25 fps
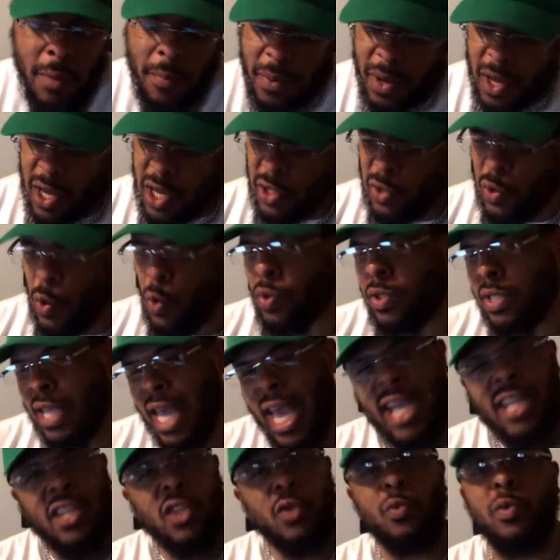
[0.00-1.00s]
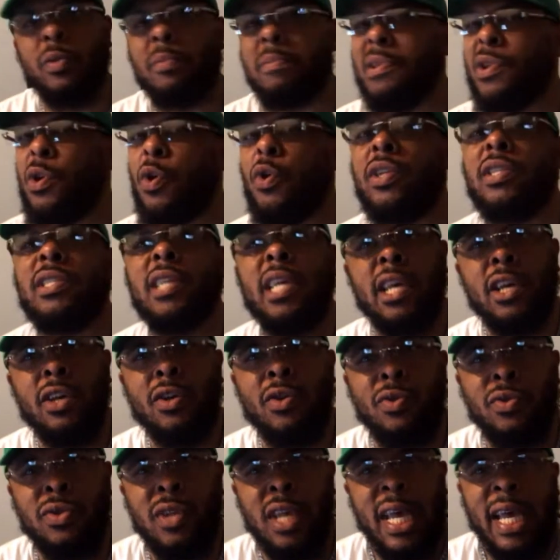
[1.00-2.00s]
because those gangsters would have been on his
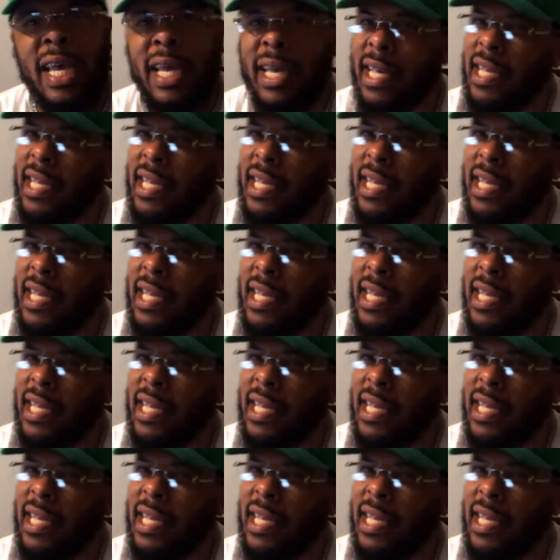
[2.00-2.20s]
heels.